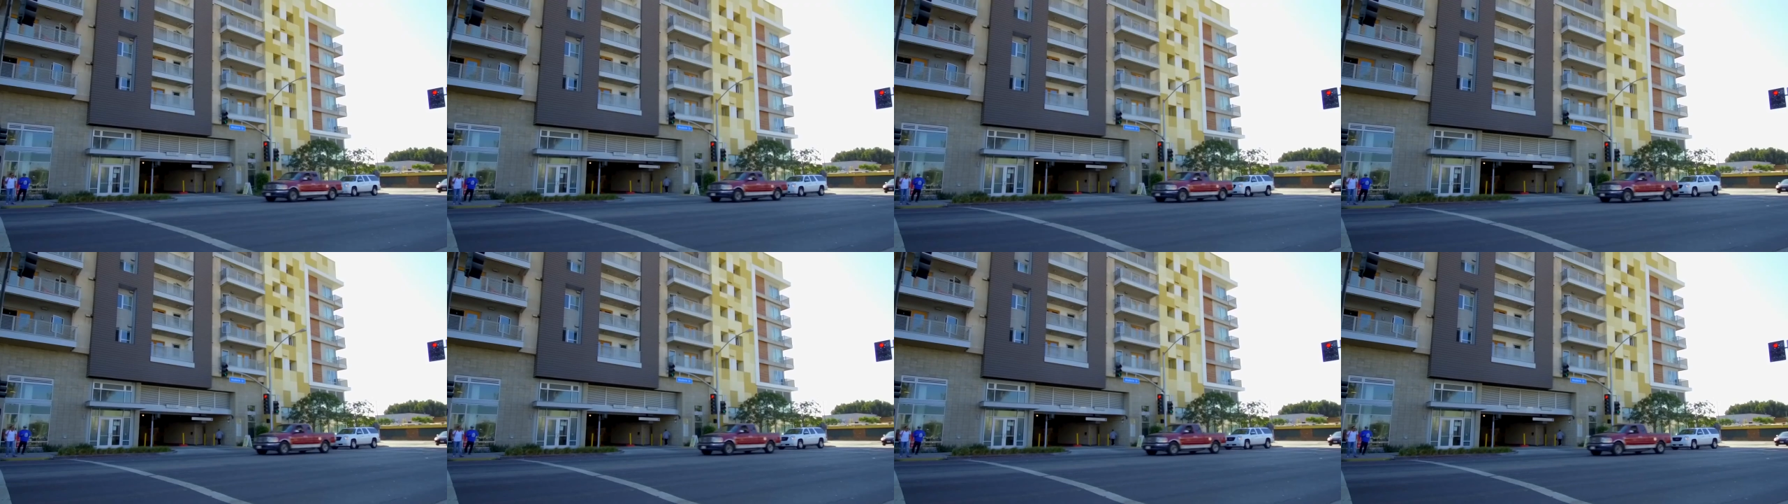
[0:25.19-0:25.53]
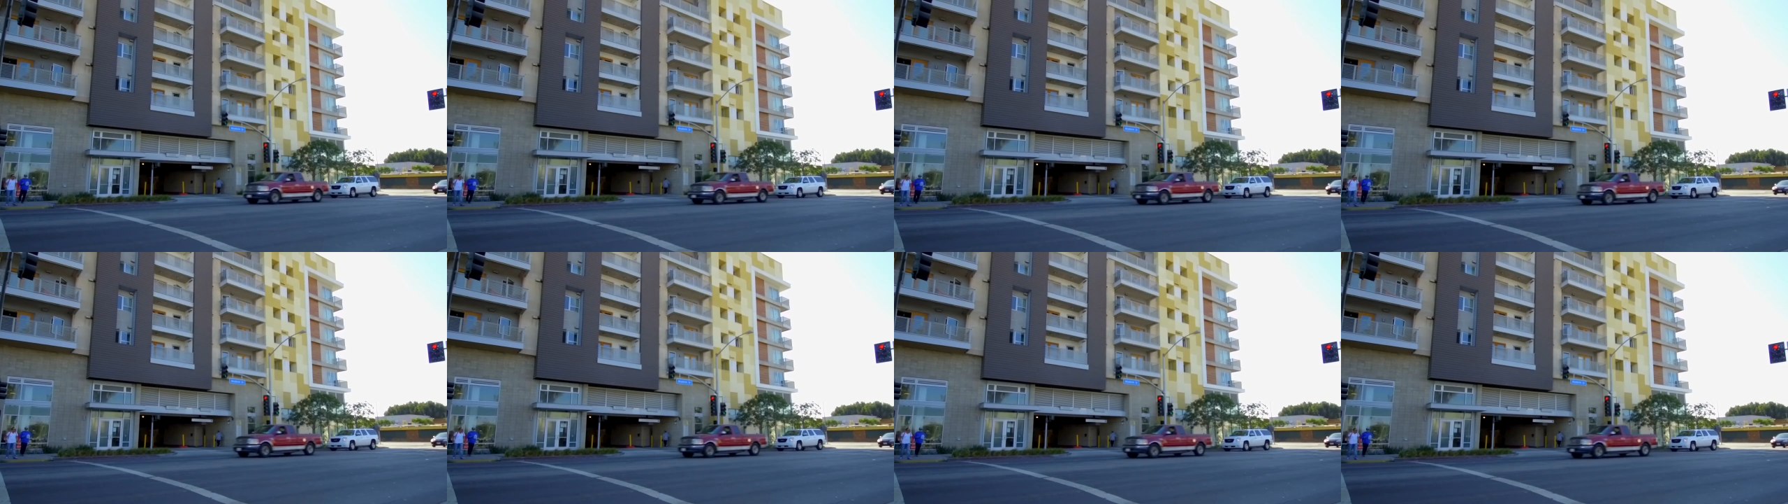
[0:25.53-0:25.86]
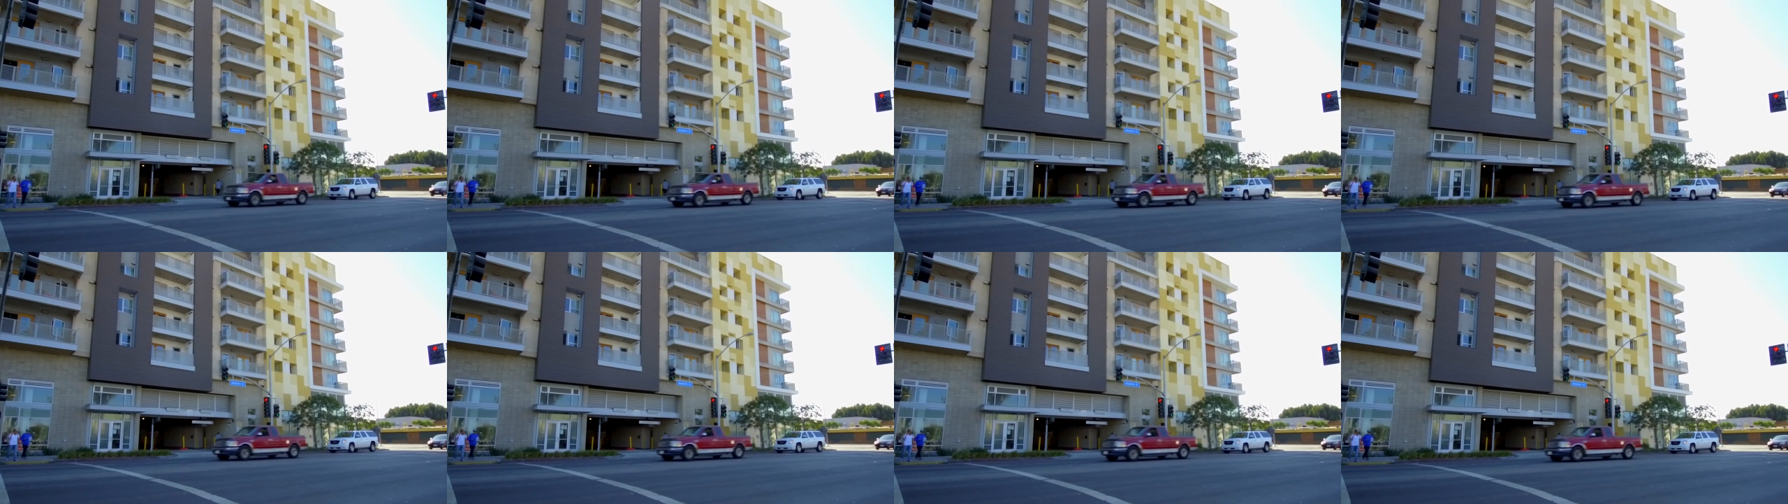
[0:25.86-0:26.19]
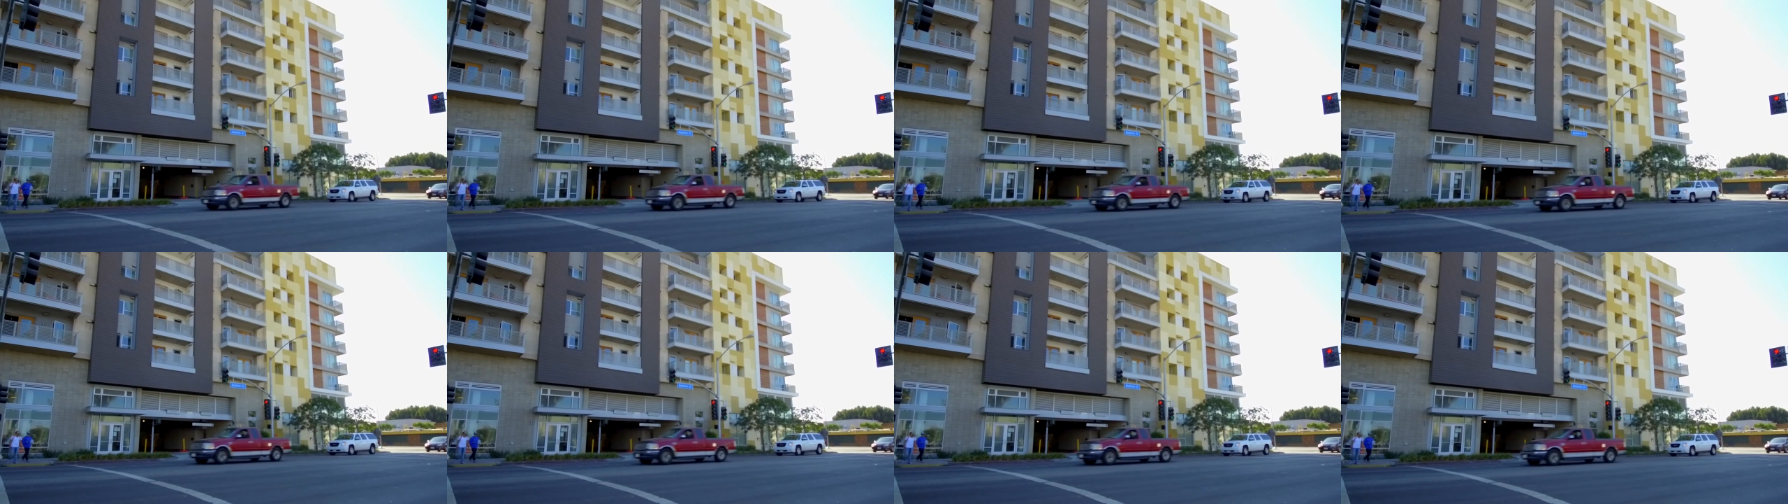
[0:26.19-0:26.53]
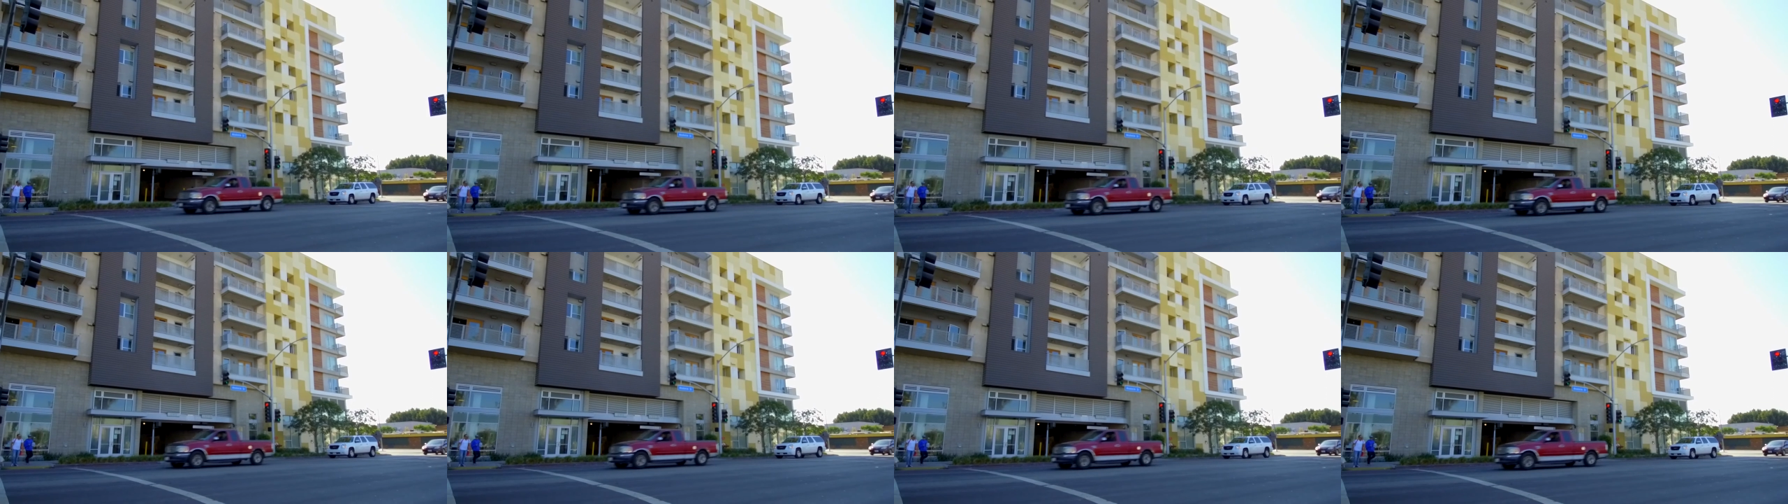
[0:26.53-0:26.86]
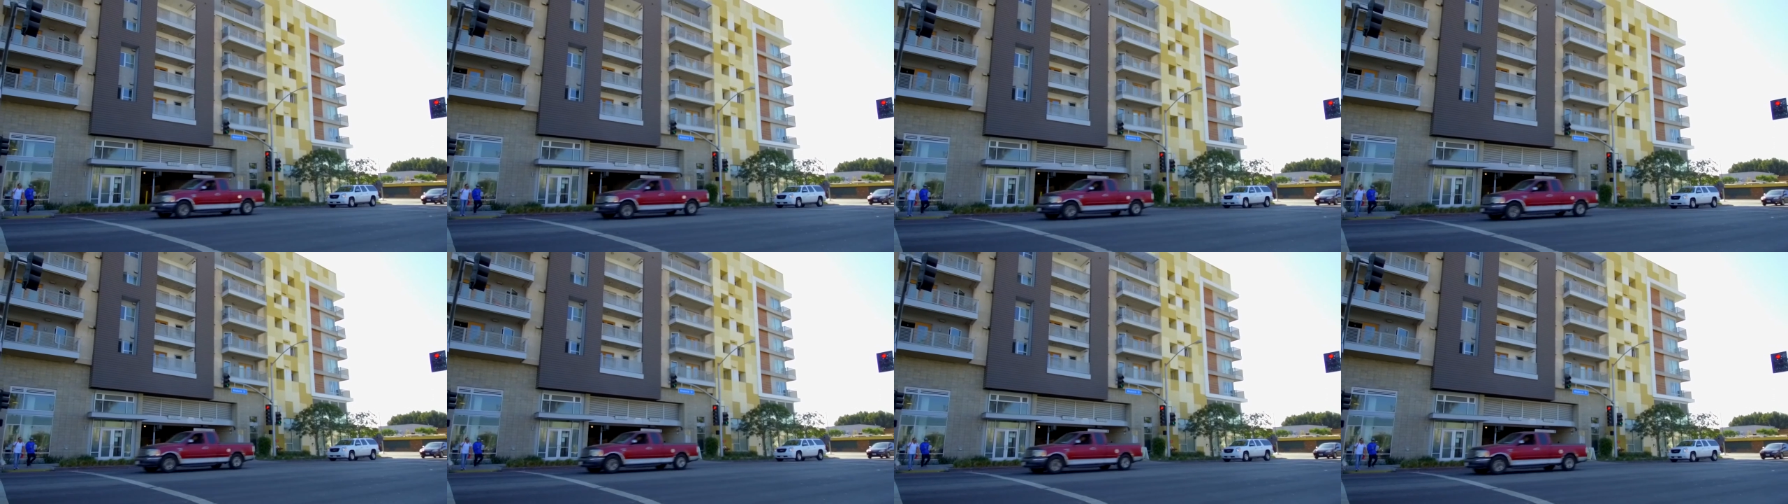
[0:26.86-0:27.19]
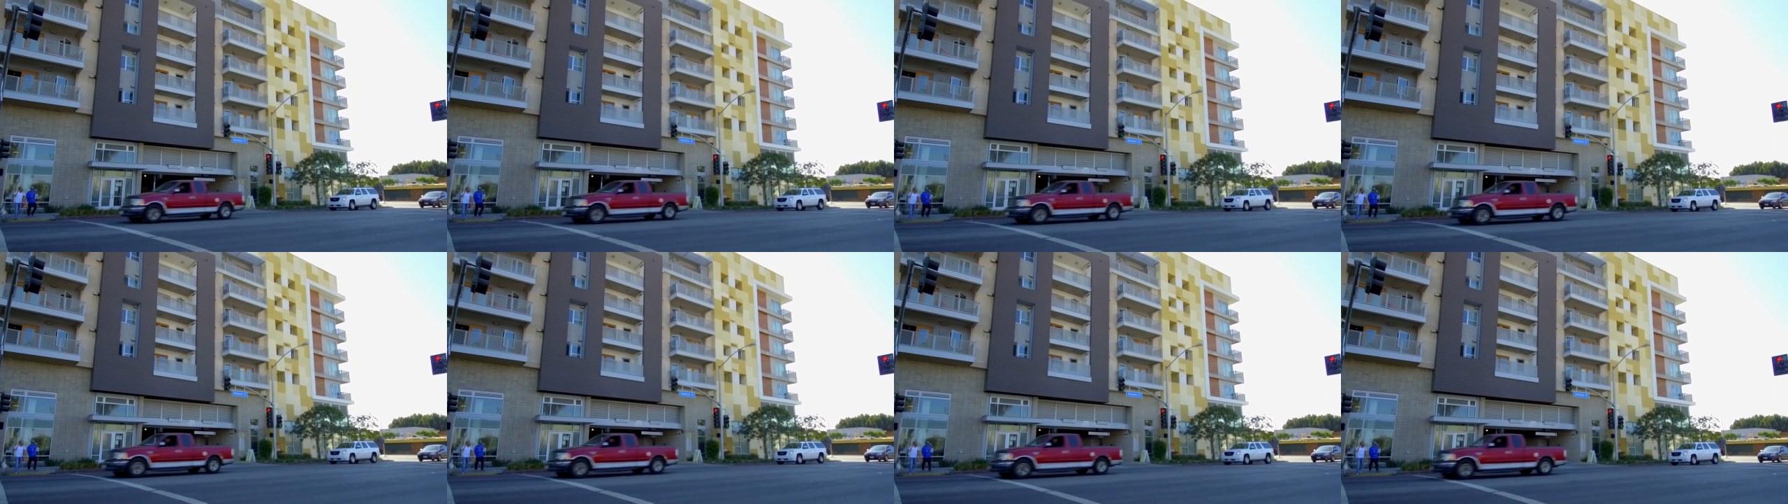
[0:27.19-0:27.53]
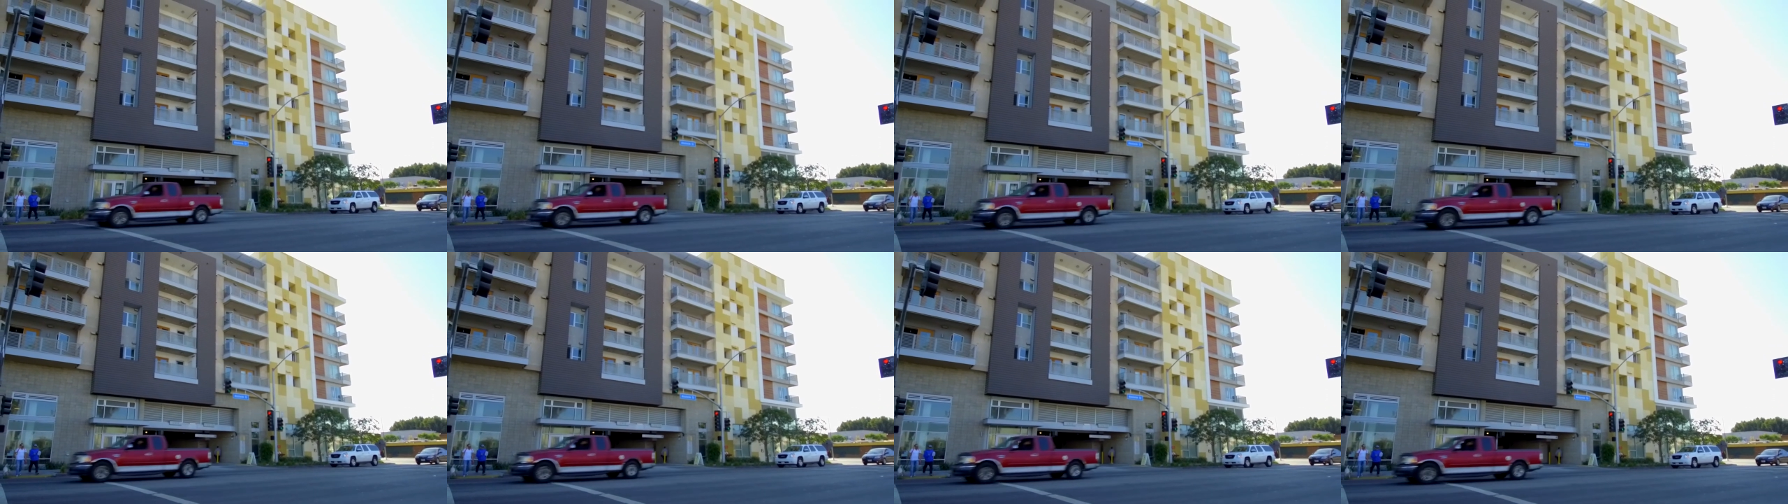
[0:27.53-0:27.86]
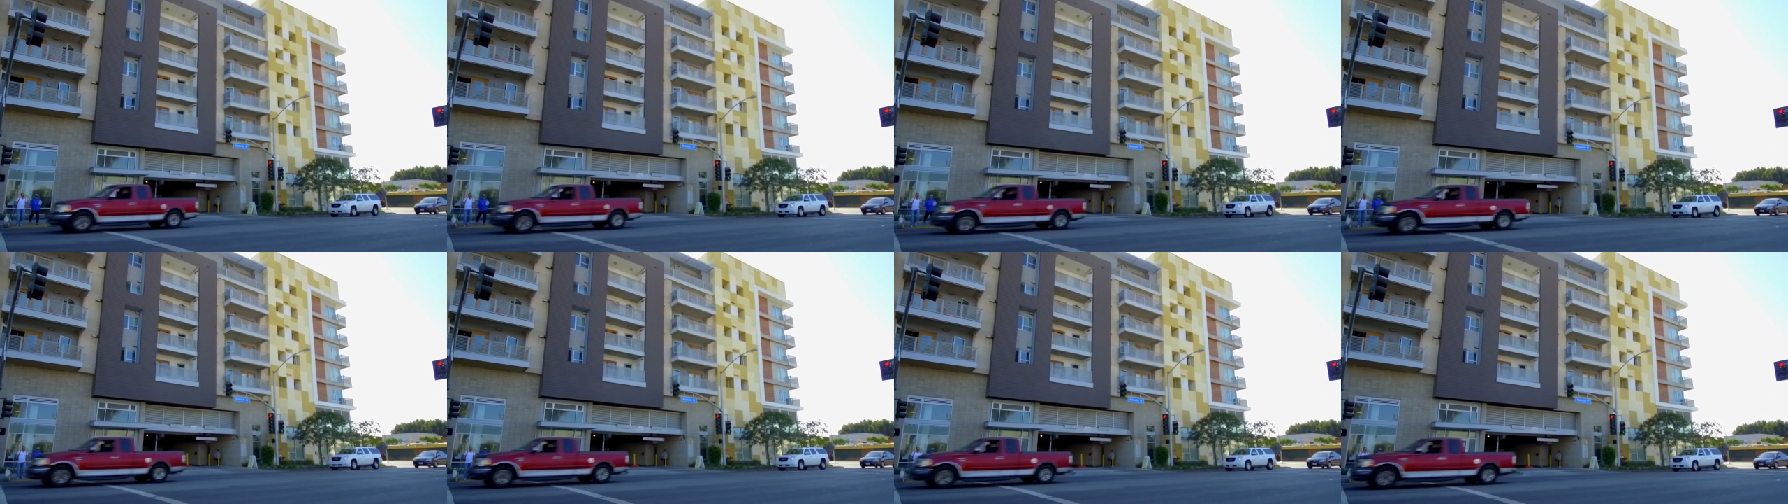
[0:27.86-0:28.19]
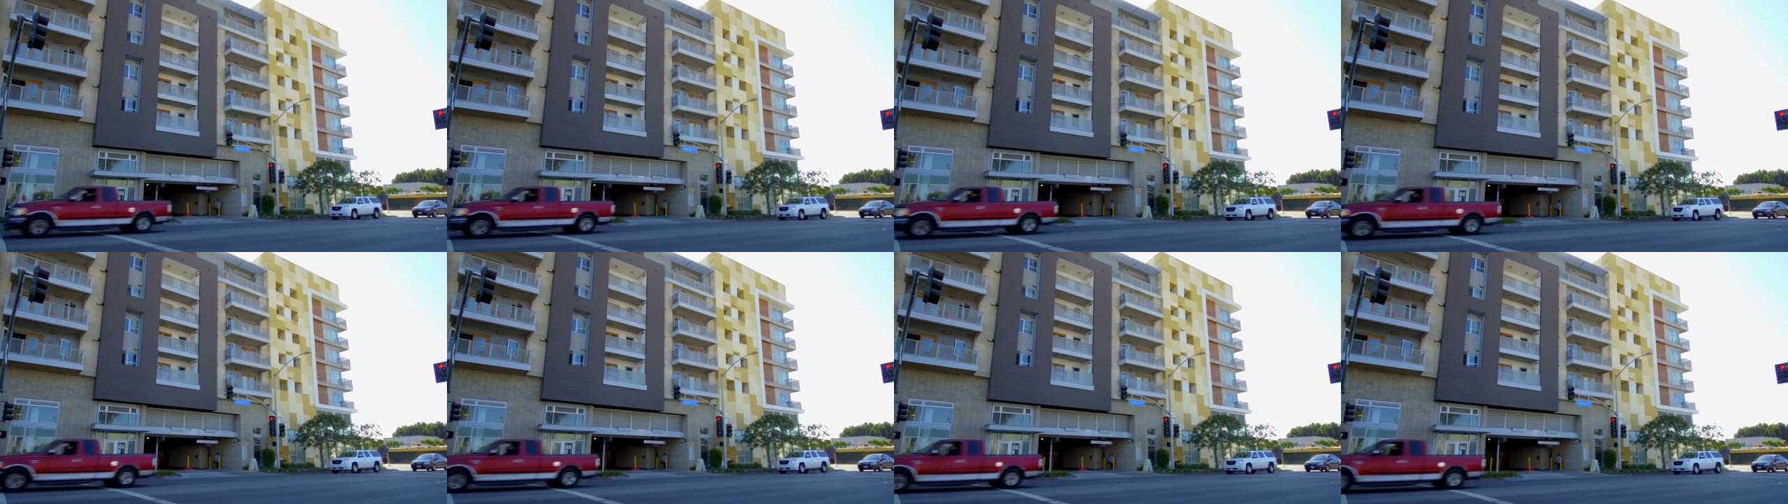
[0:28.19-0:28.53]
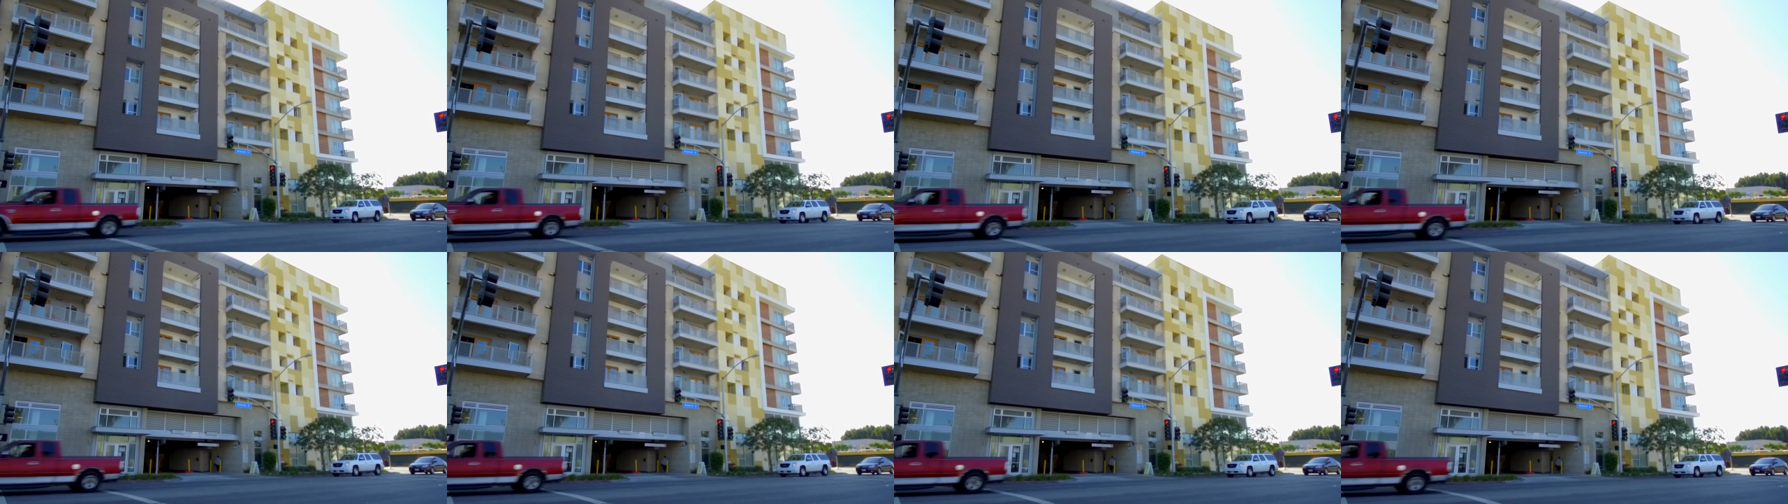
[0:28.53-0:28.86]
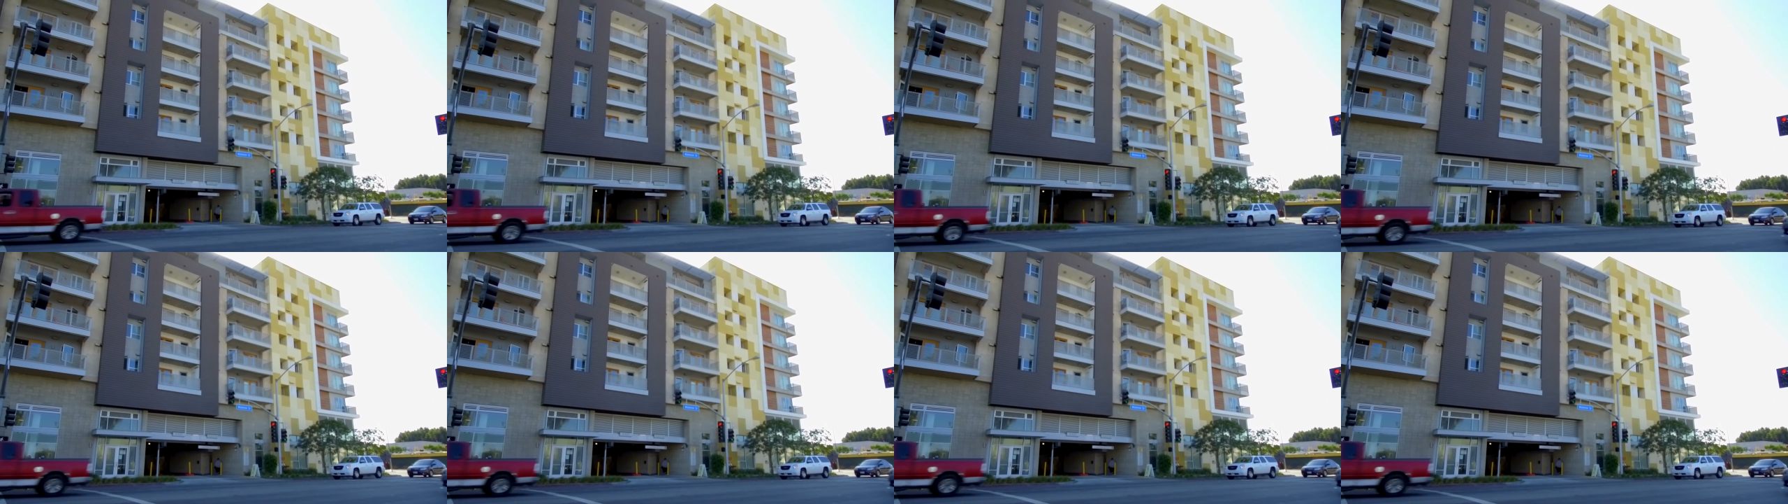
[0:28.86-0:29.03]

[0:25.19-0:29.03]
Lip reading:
(no speaker visible)